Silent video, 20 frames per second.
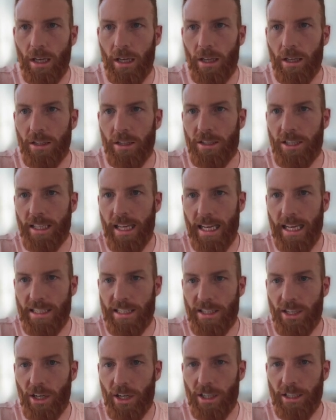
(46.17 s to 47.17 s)
to get
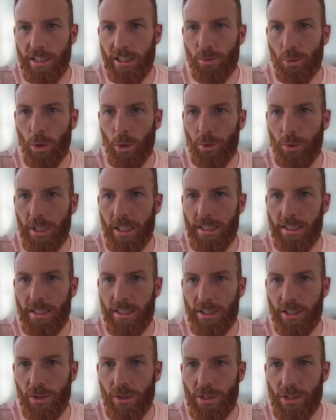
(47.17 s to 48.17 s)
started, what we need to do is